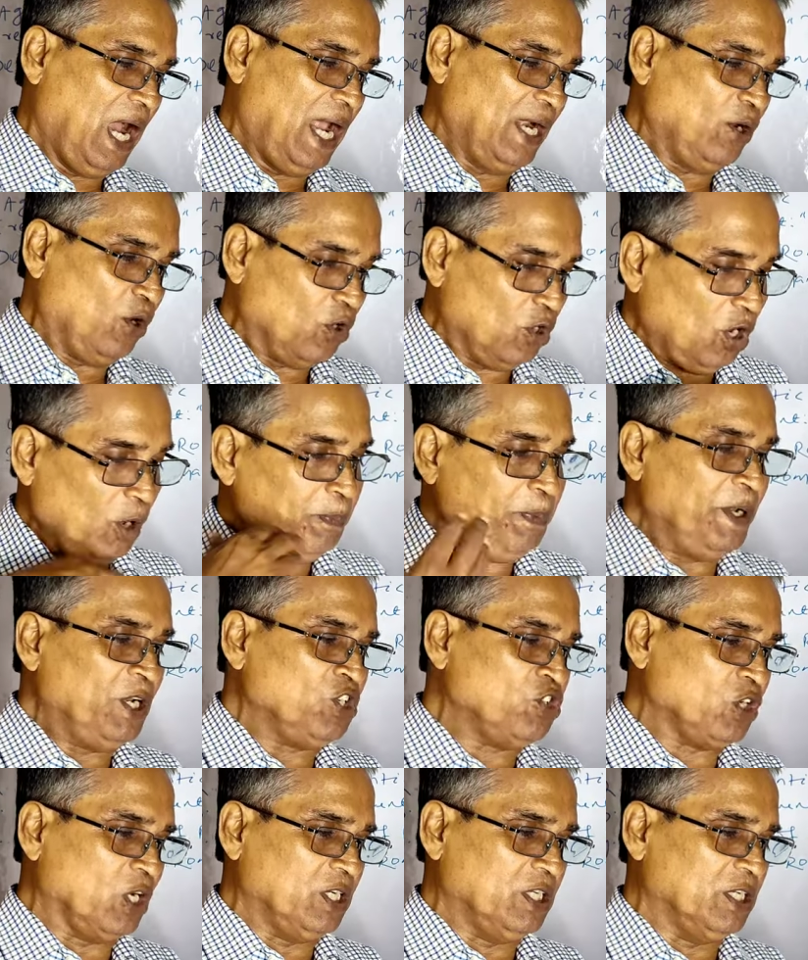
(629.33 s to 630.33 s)
And all of
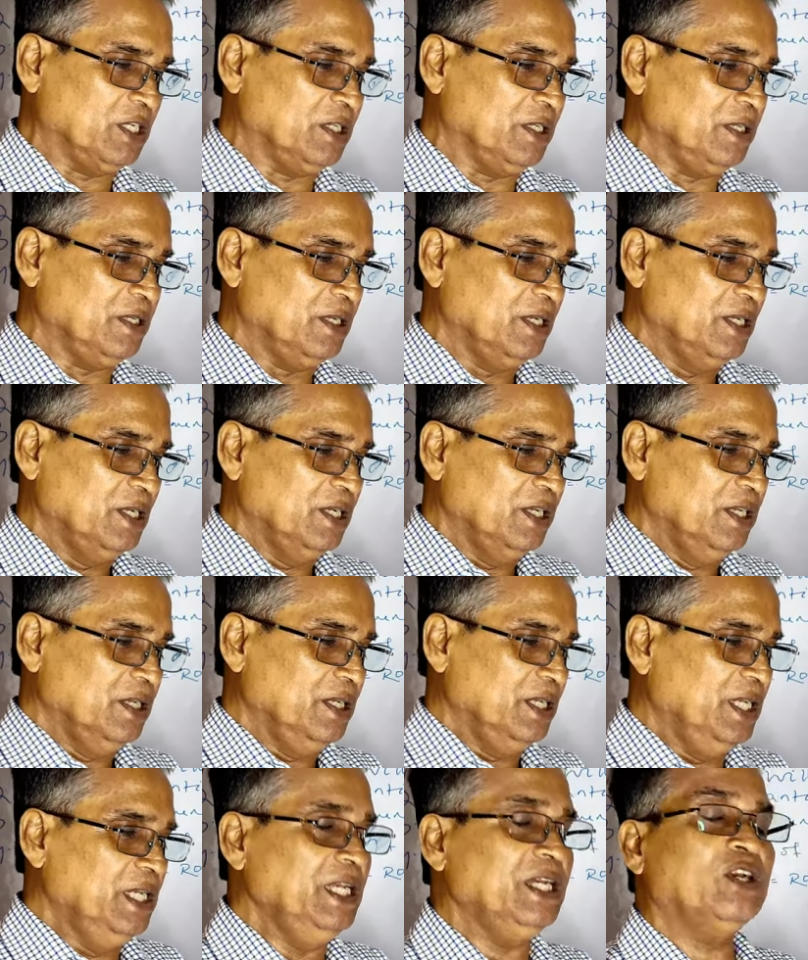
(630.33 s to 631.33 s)
a sudden,
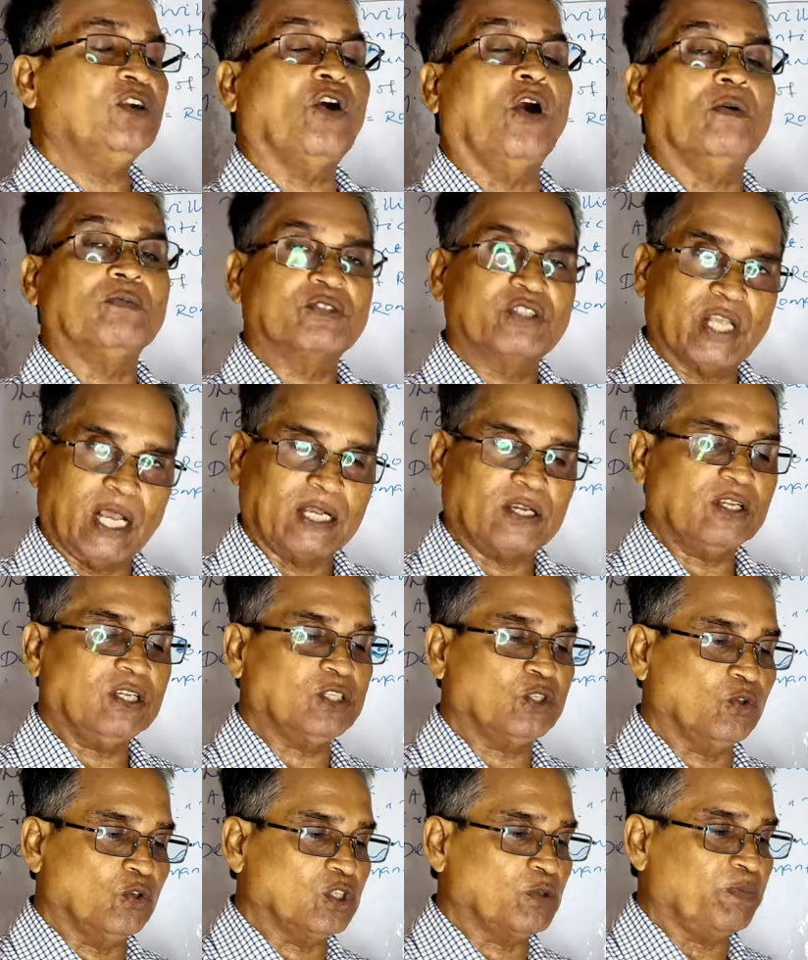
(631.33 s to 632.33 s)
he comes
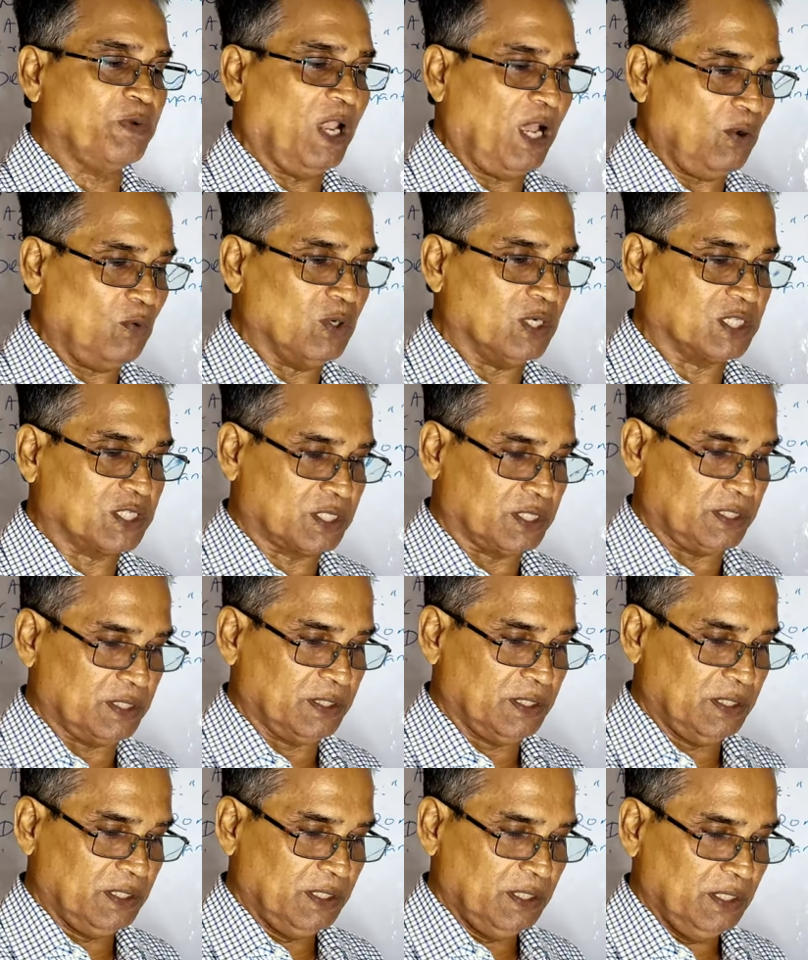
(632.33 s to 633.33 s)
across those flowers
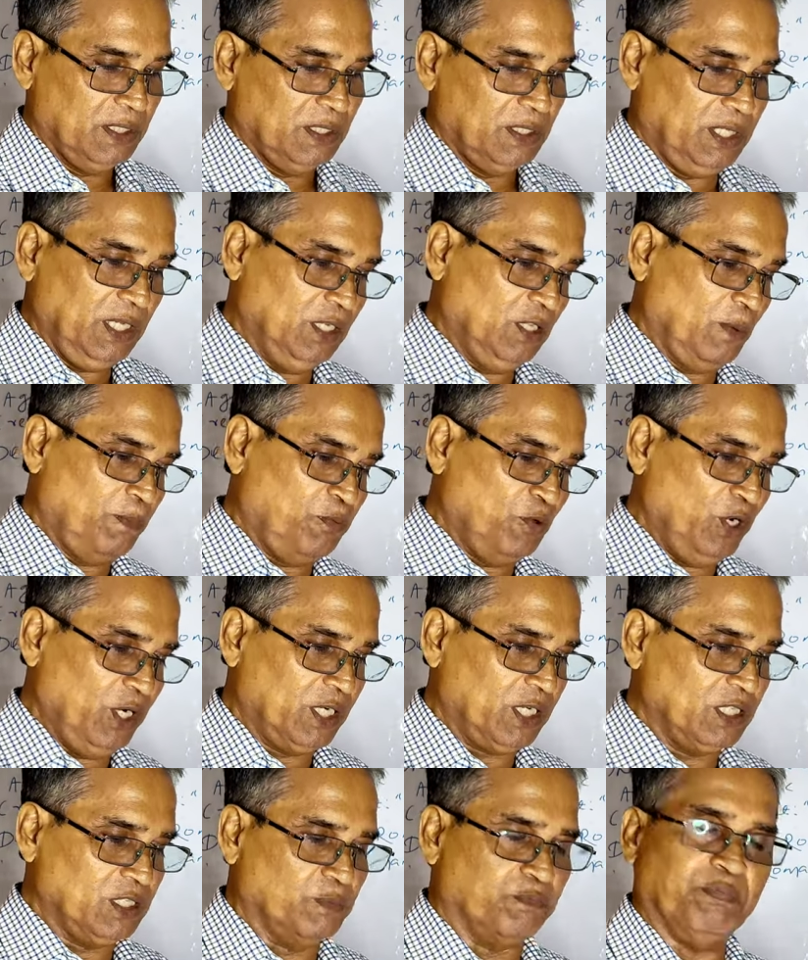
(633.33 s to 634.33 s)
then the
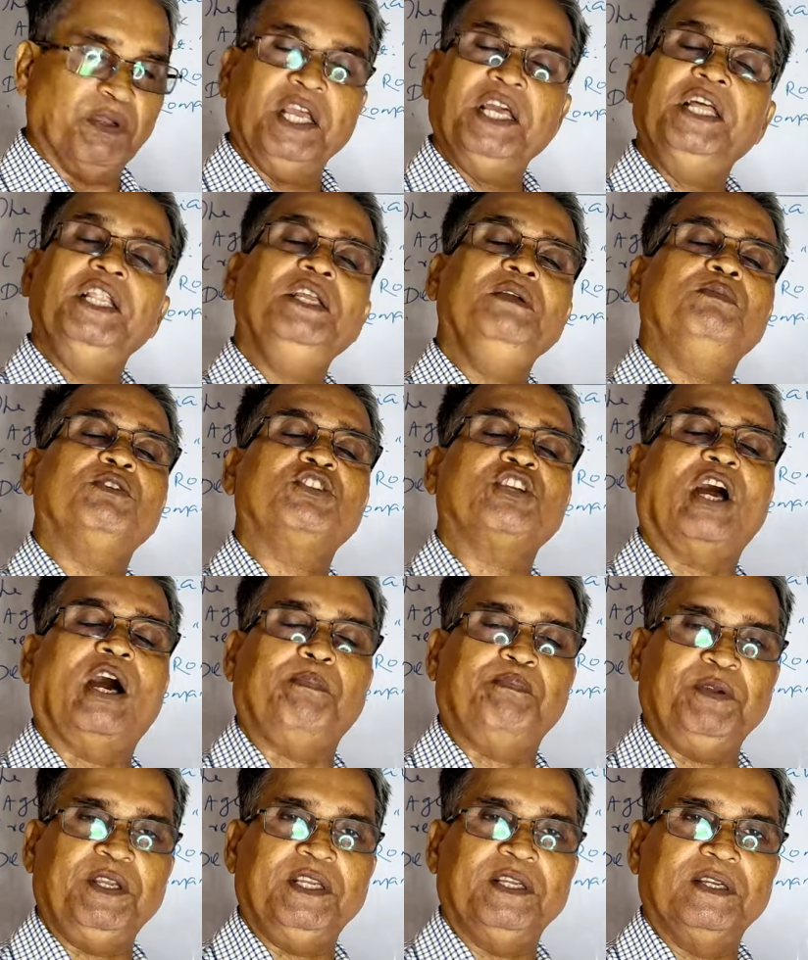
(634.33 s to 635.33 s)
poet is very much
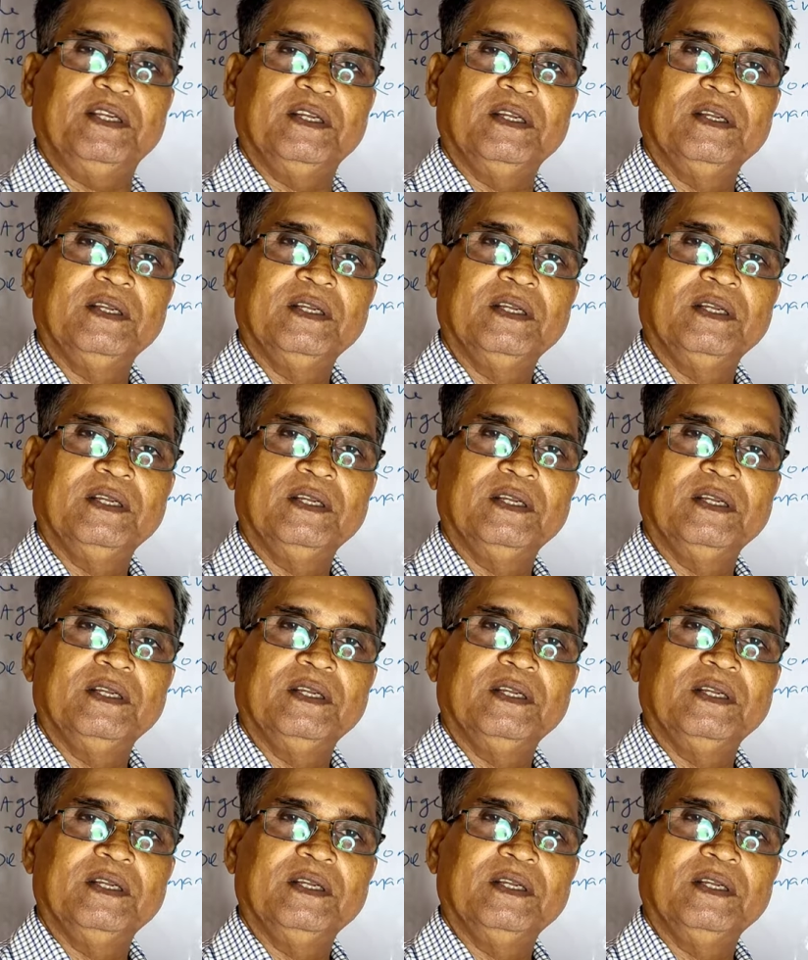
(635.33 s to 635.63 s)
happy.